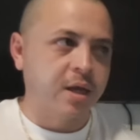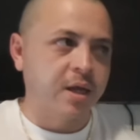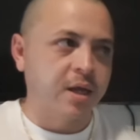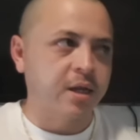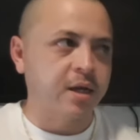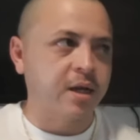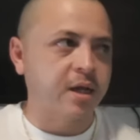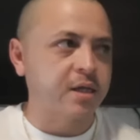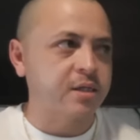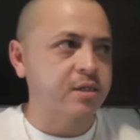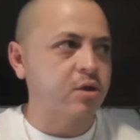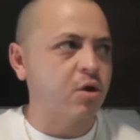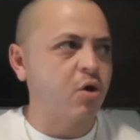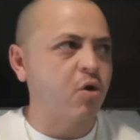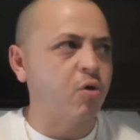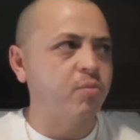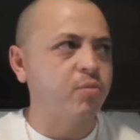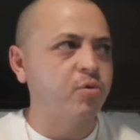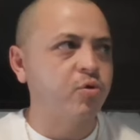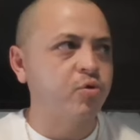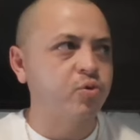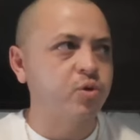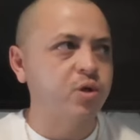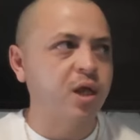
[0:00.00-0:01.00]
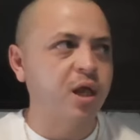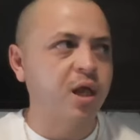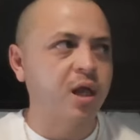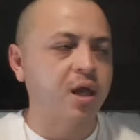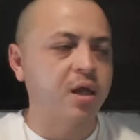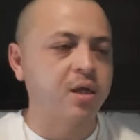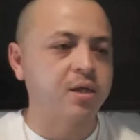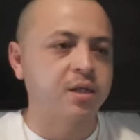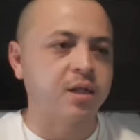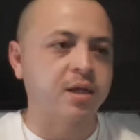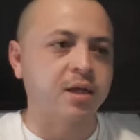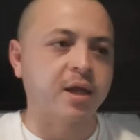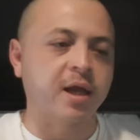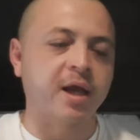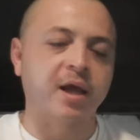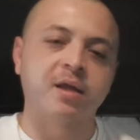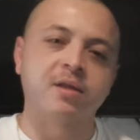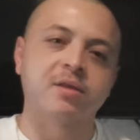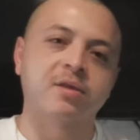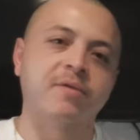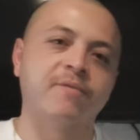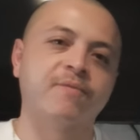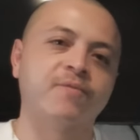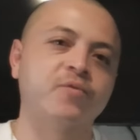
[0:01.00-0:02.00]
And I asked the homie, who's that? He's like, hey,
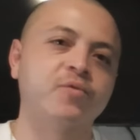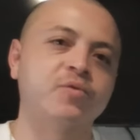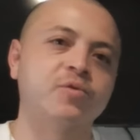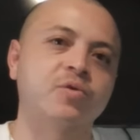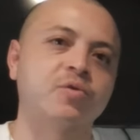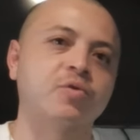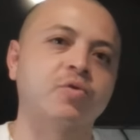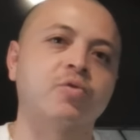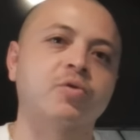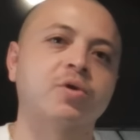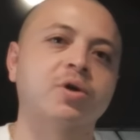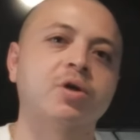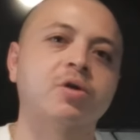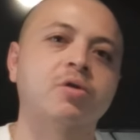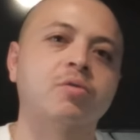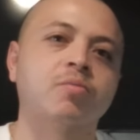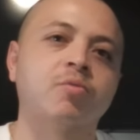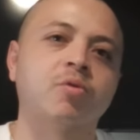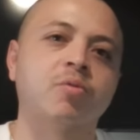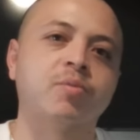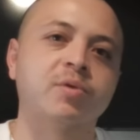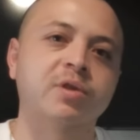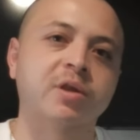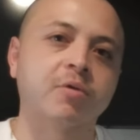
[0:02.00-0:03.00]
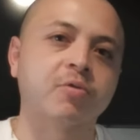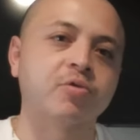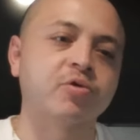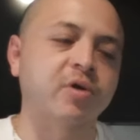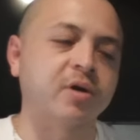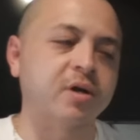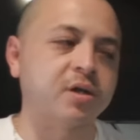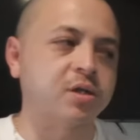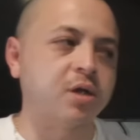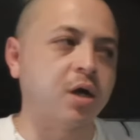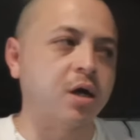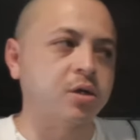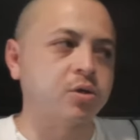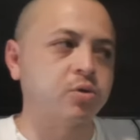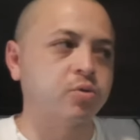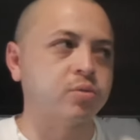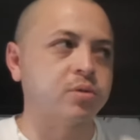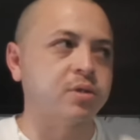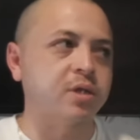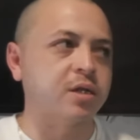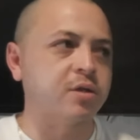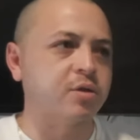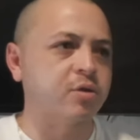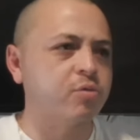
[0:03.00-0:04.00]
them fools are no good no more. But they were trying to talk to
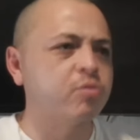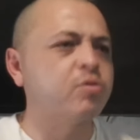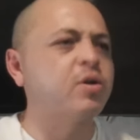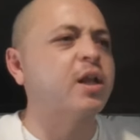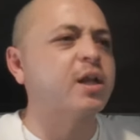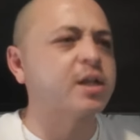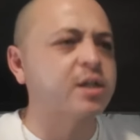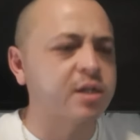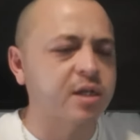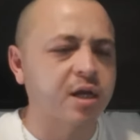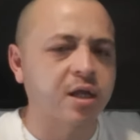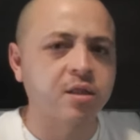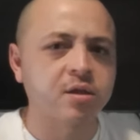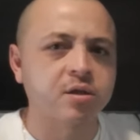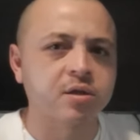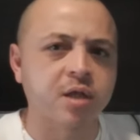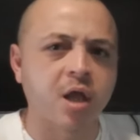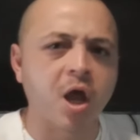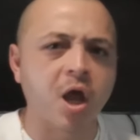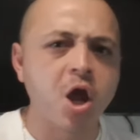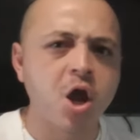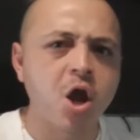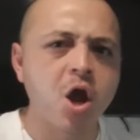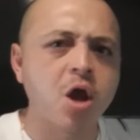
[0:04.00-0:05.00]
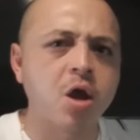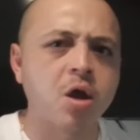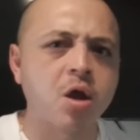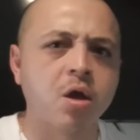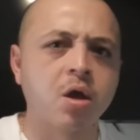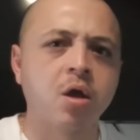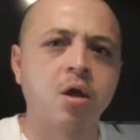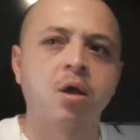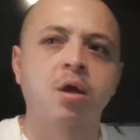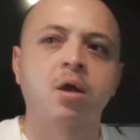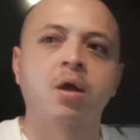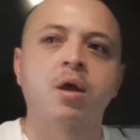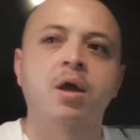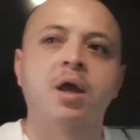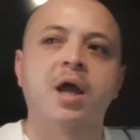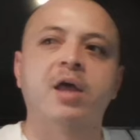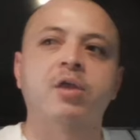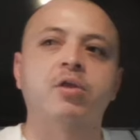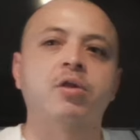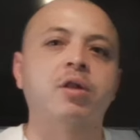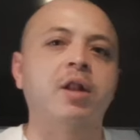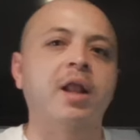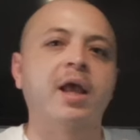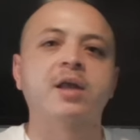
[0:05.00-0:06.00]
us. Like, they were like telling us, hey, hey.
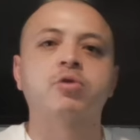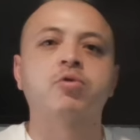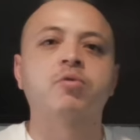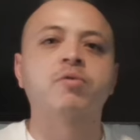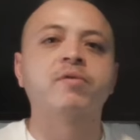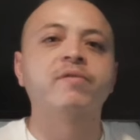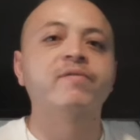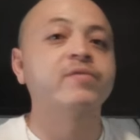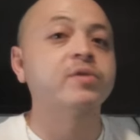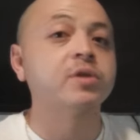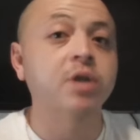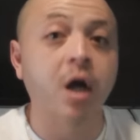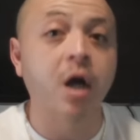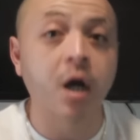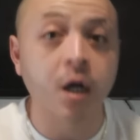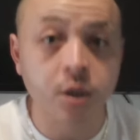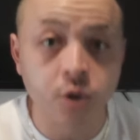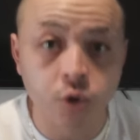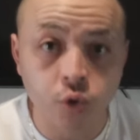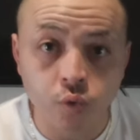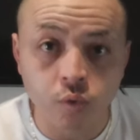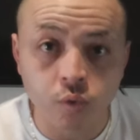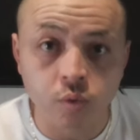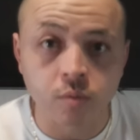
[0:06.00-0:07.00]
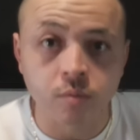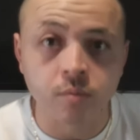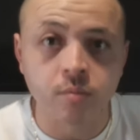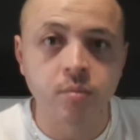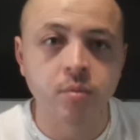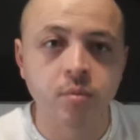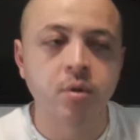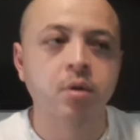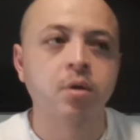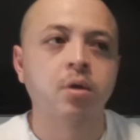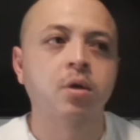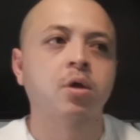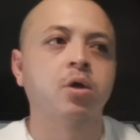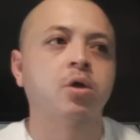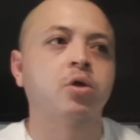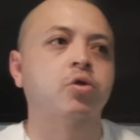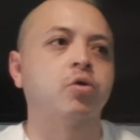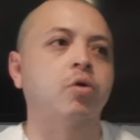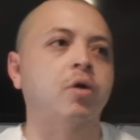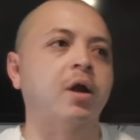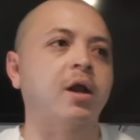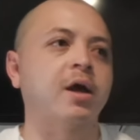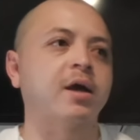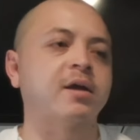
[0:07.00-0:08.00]
And they're like, don't even talk to him.
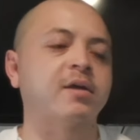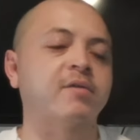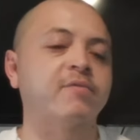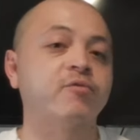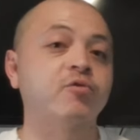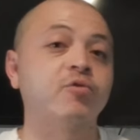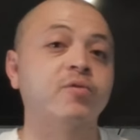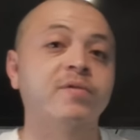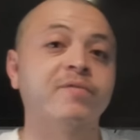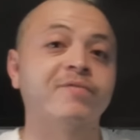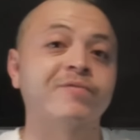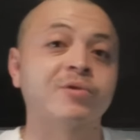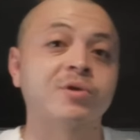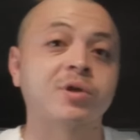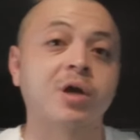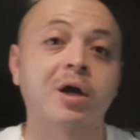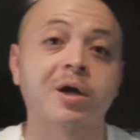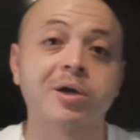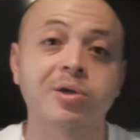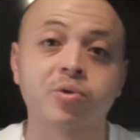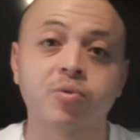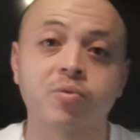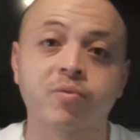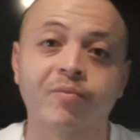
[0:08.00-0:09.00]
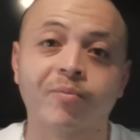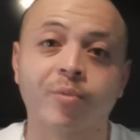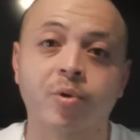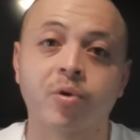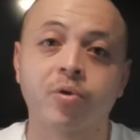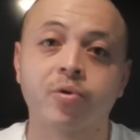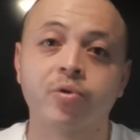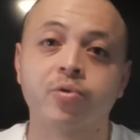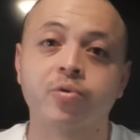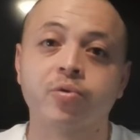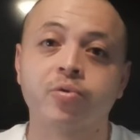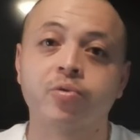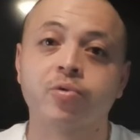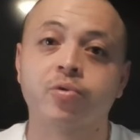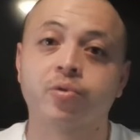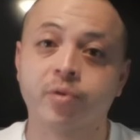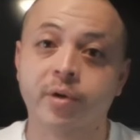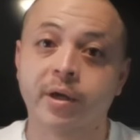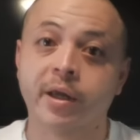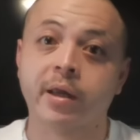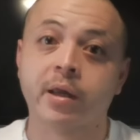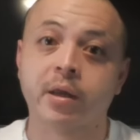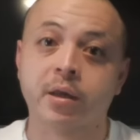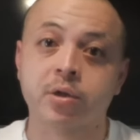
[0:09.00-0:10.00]
They're like, if you even talk to him, bro, you'll
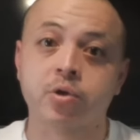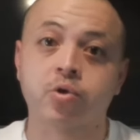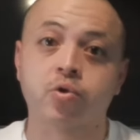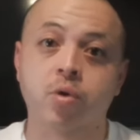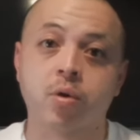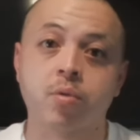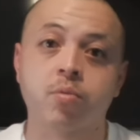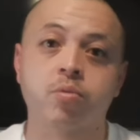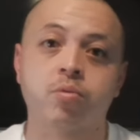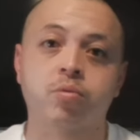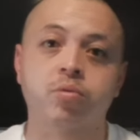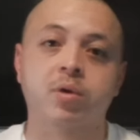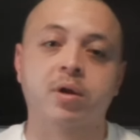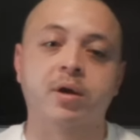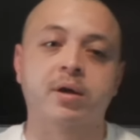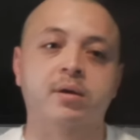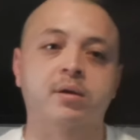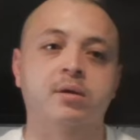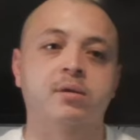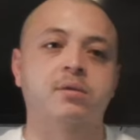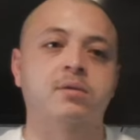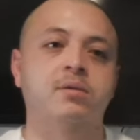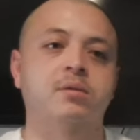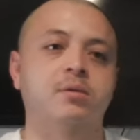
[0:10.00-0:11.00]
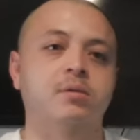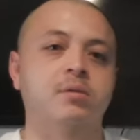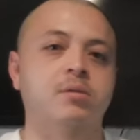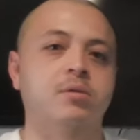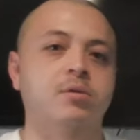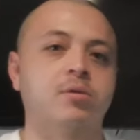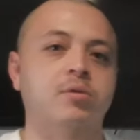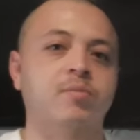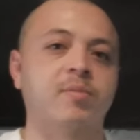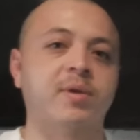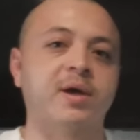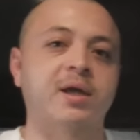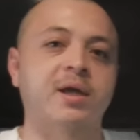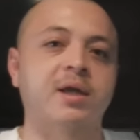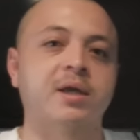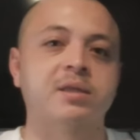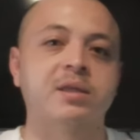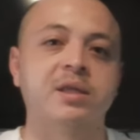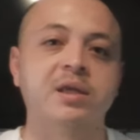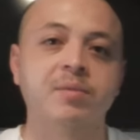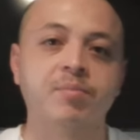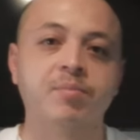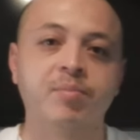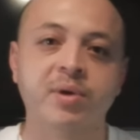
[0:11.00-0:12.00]
get in trouble. Like, you might
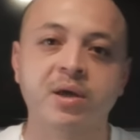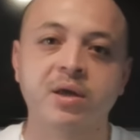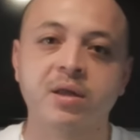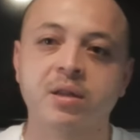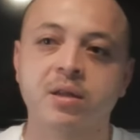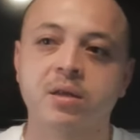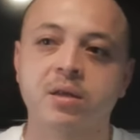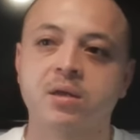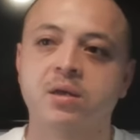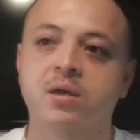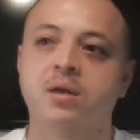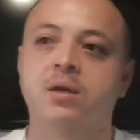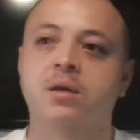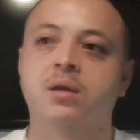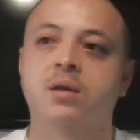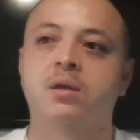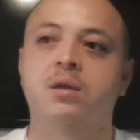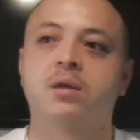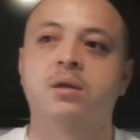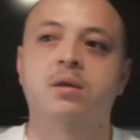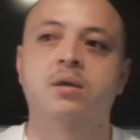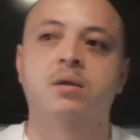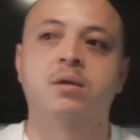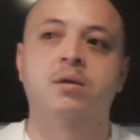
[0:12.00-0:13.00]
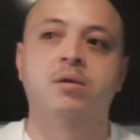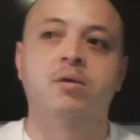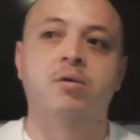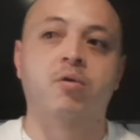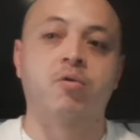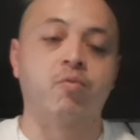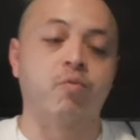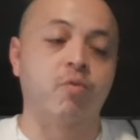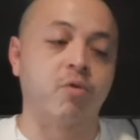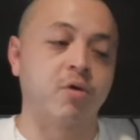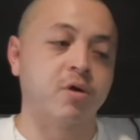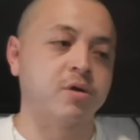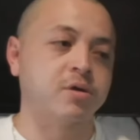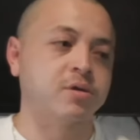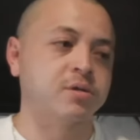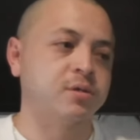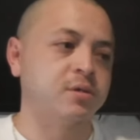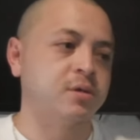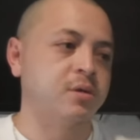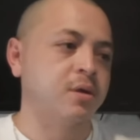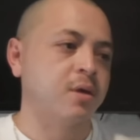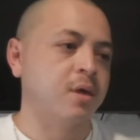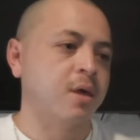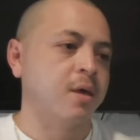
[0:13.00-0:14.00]
get DP'd and shit or worse.
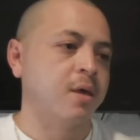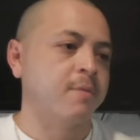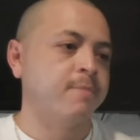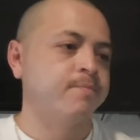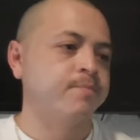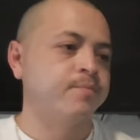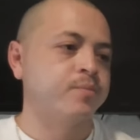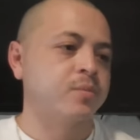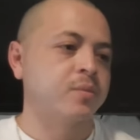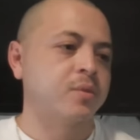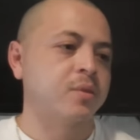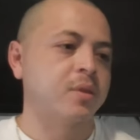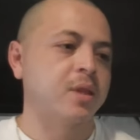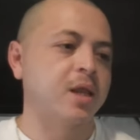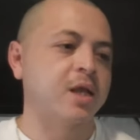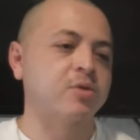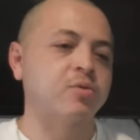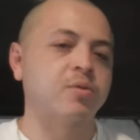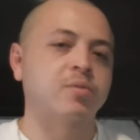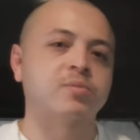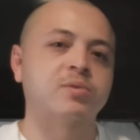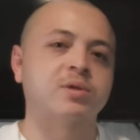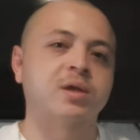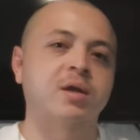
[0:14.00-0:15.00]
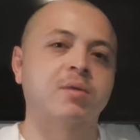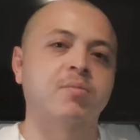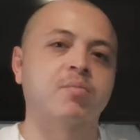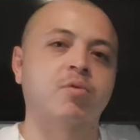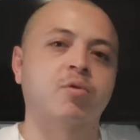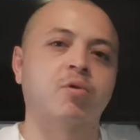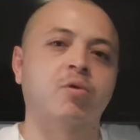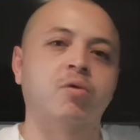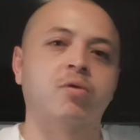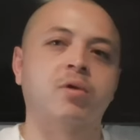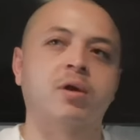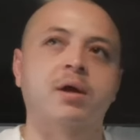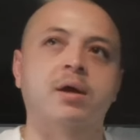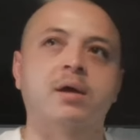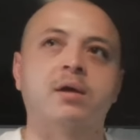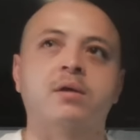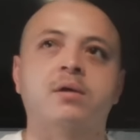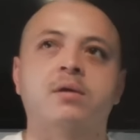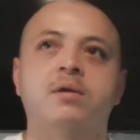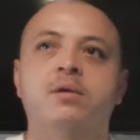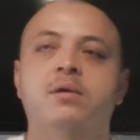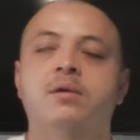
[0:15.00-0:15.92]
That's what I'm saying, bro. Like,